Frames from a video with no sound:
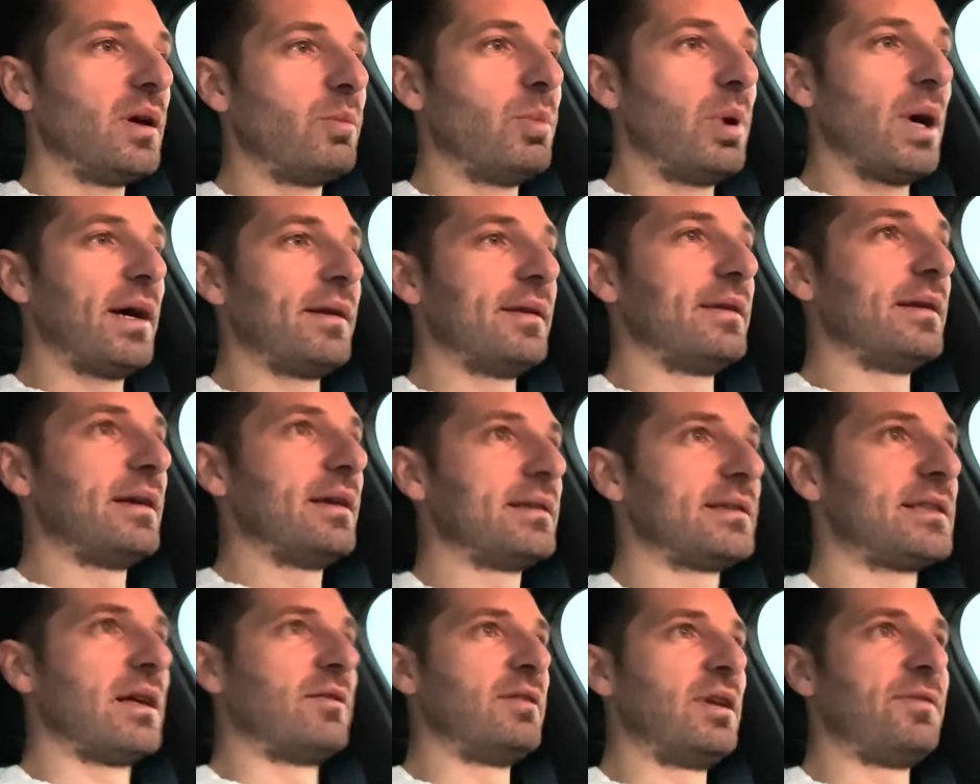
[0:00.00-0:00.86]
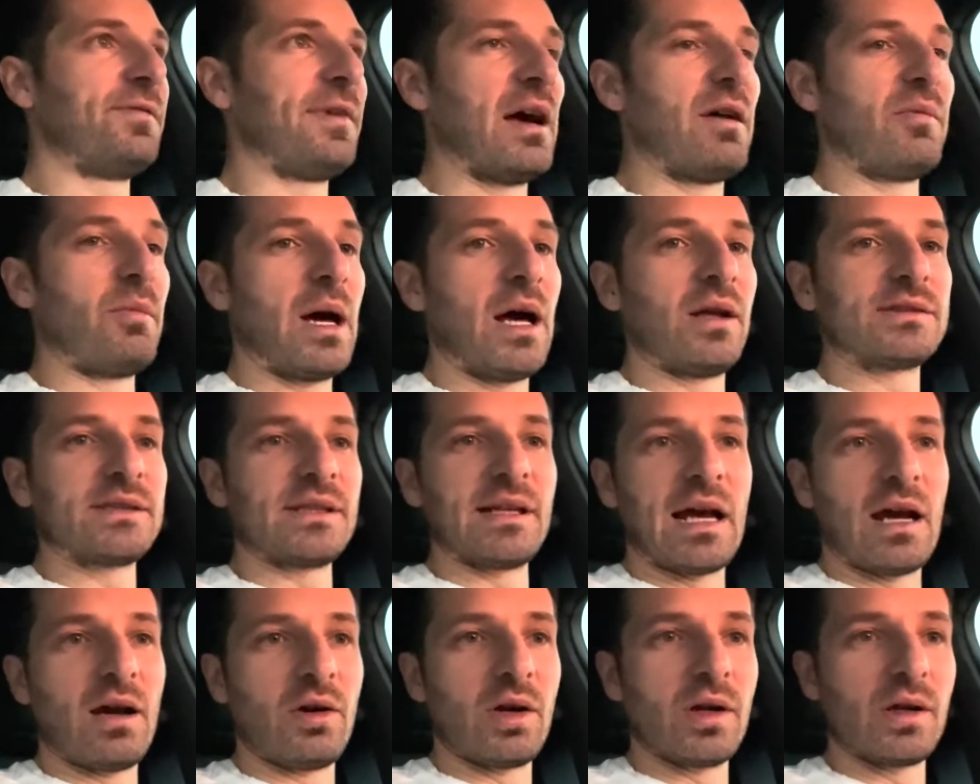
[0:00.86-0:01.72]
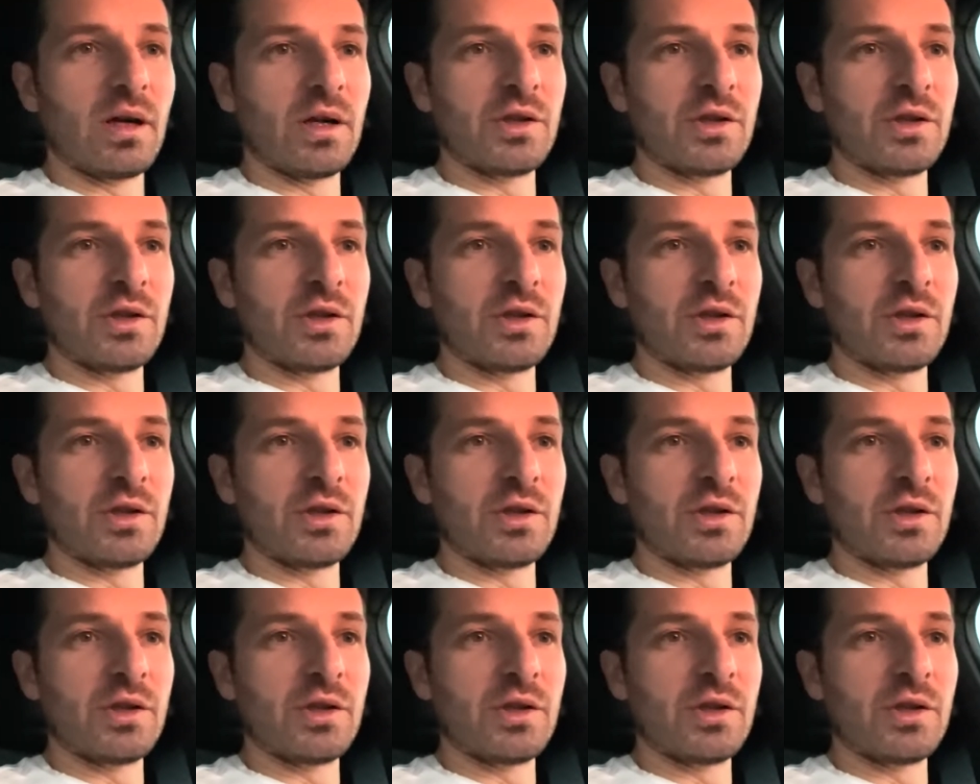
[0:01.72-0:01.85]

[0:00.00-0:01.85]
But 75 miles an hour,